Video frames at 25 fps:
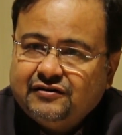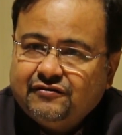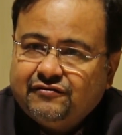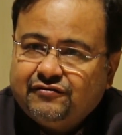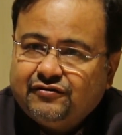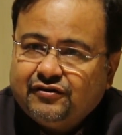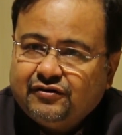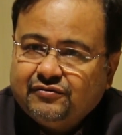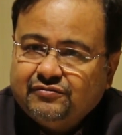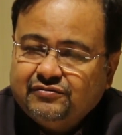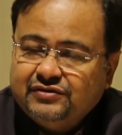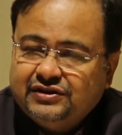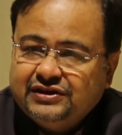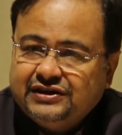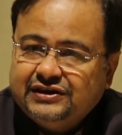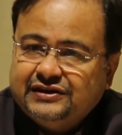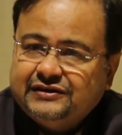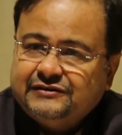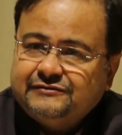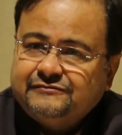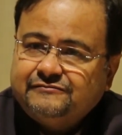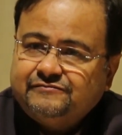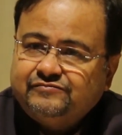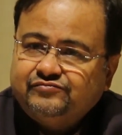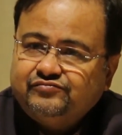from
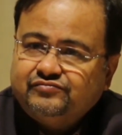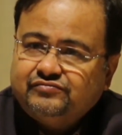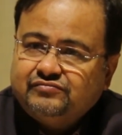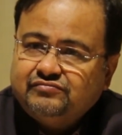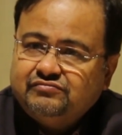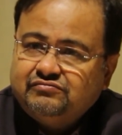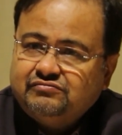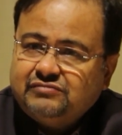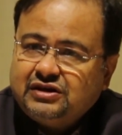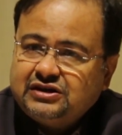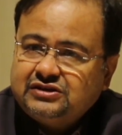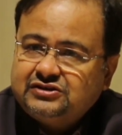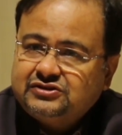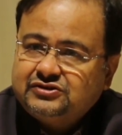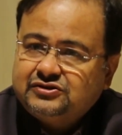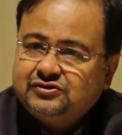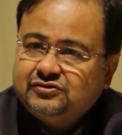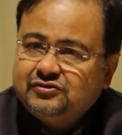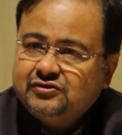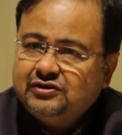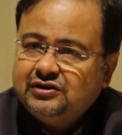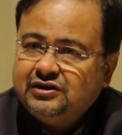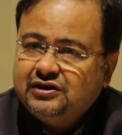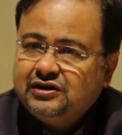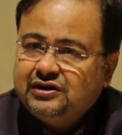the
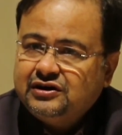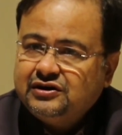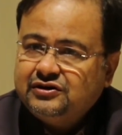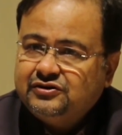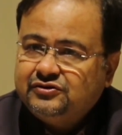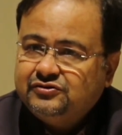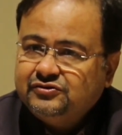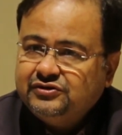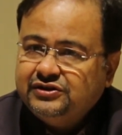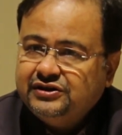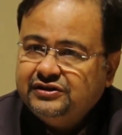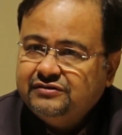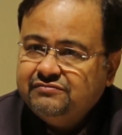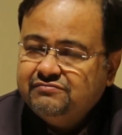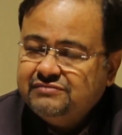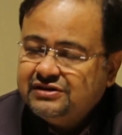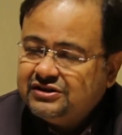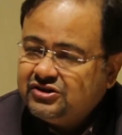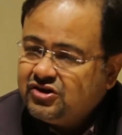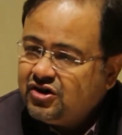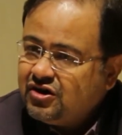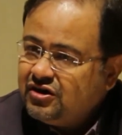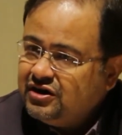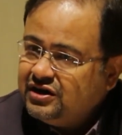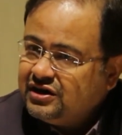muscular to the
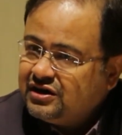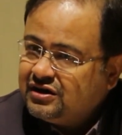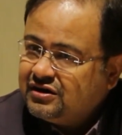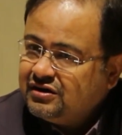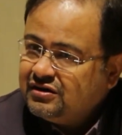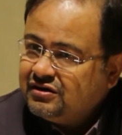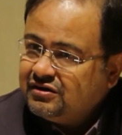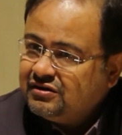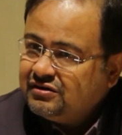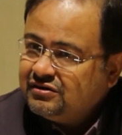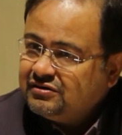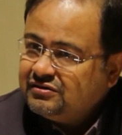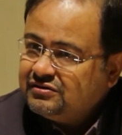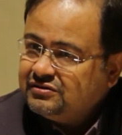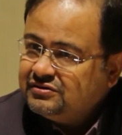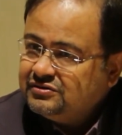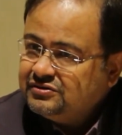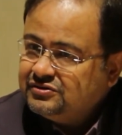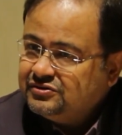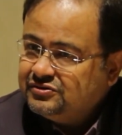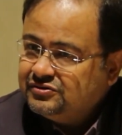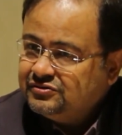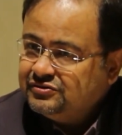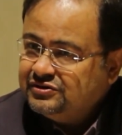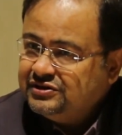methodical
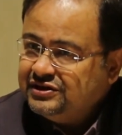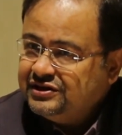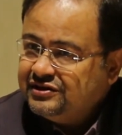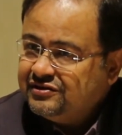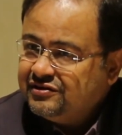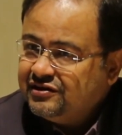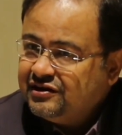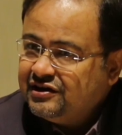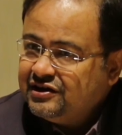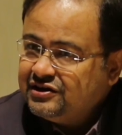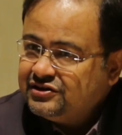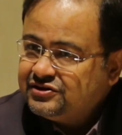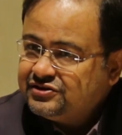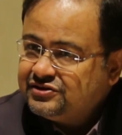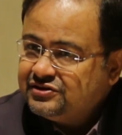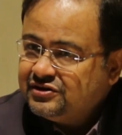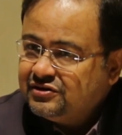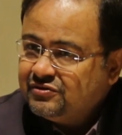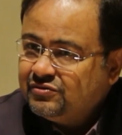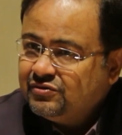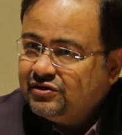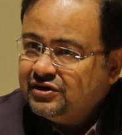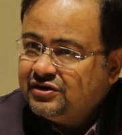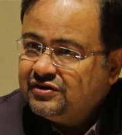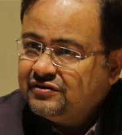to the
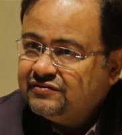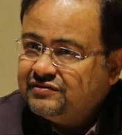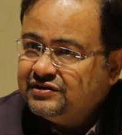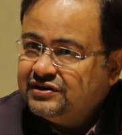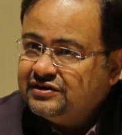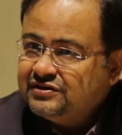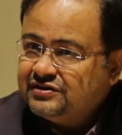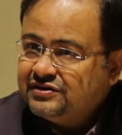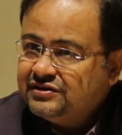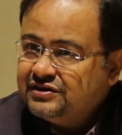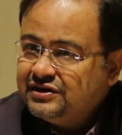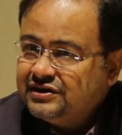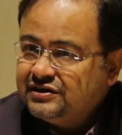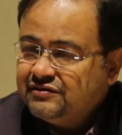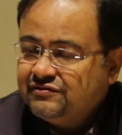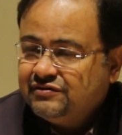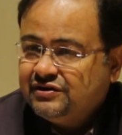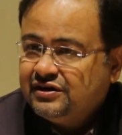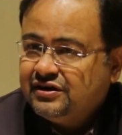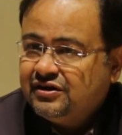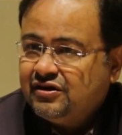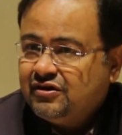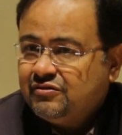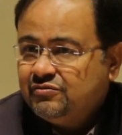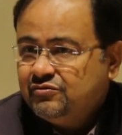relational world of the internet,
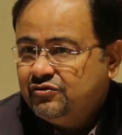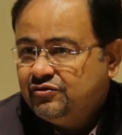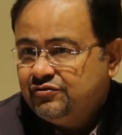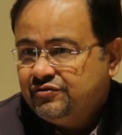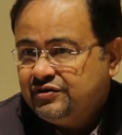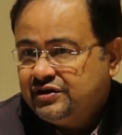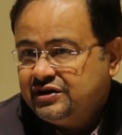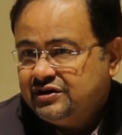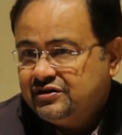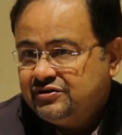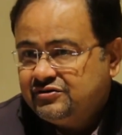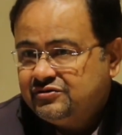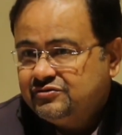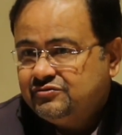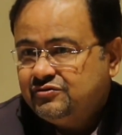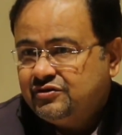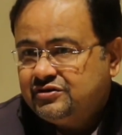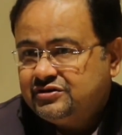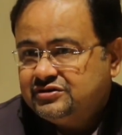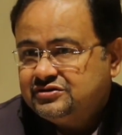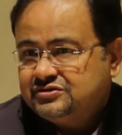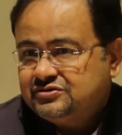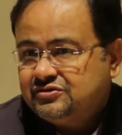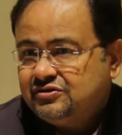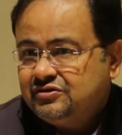we are now moving into
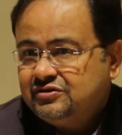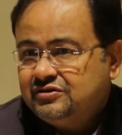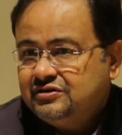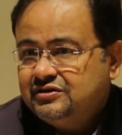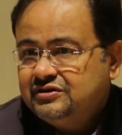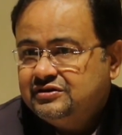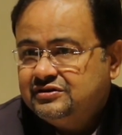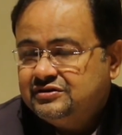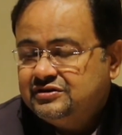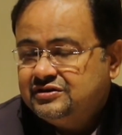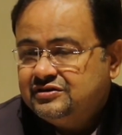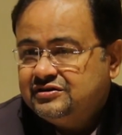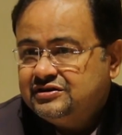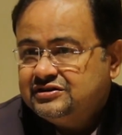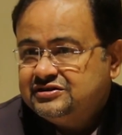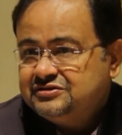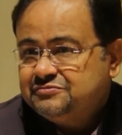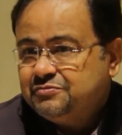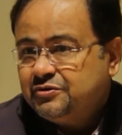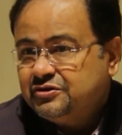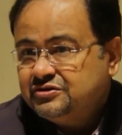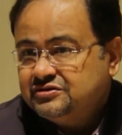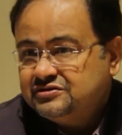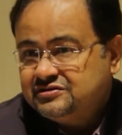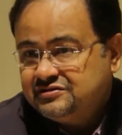what is called the
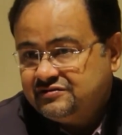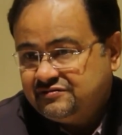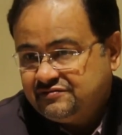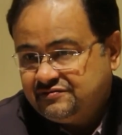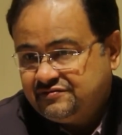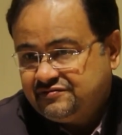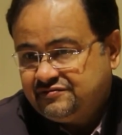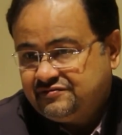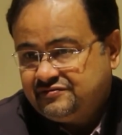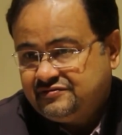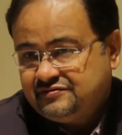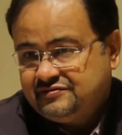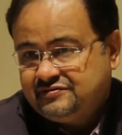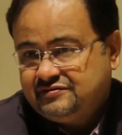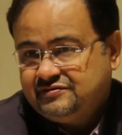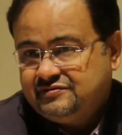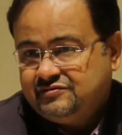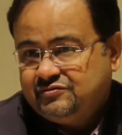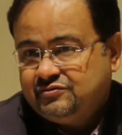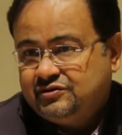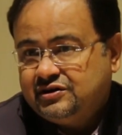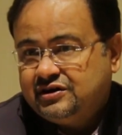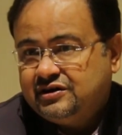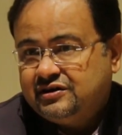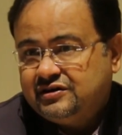responsive
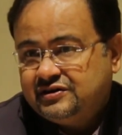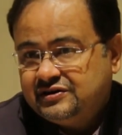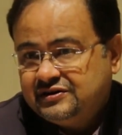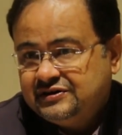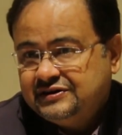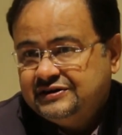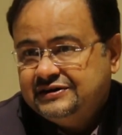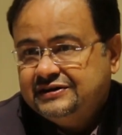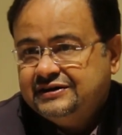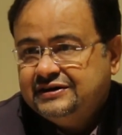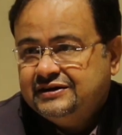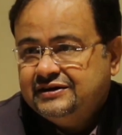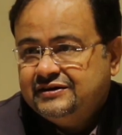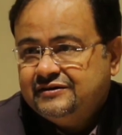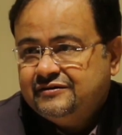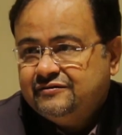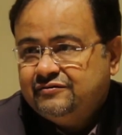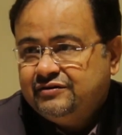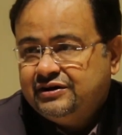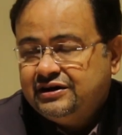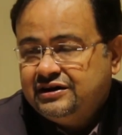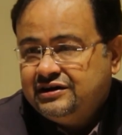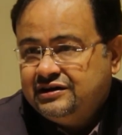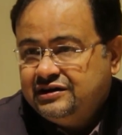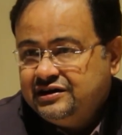world,
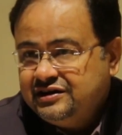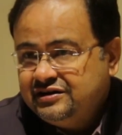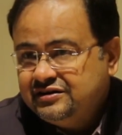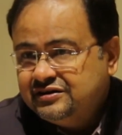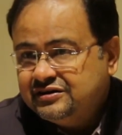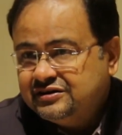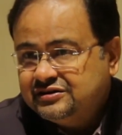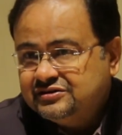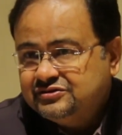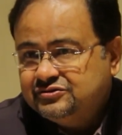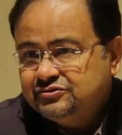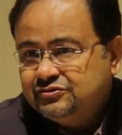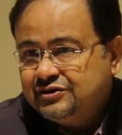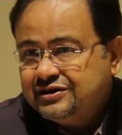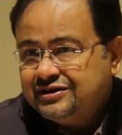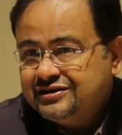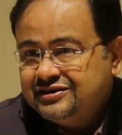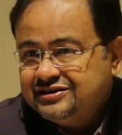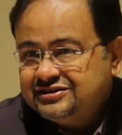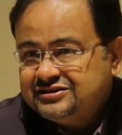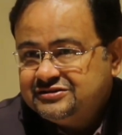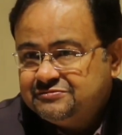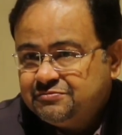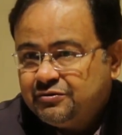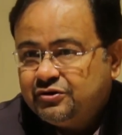where leaders who can
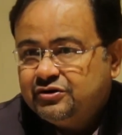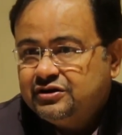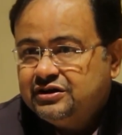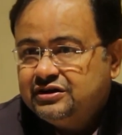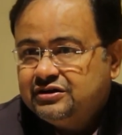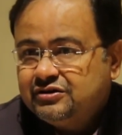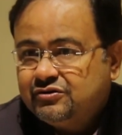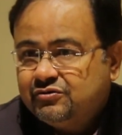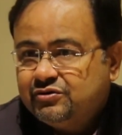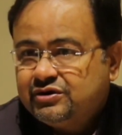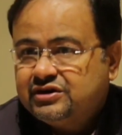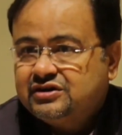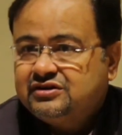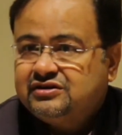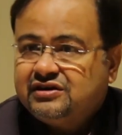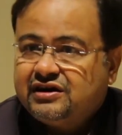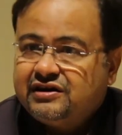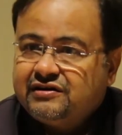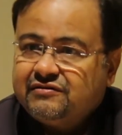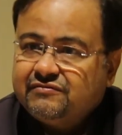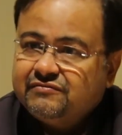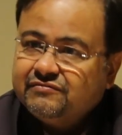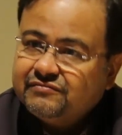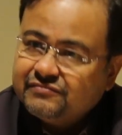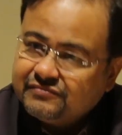respond in quick
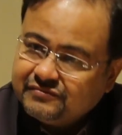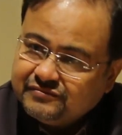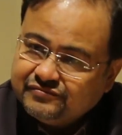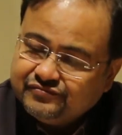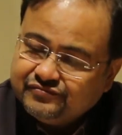time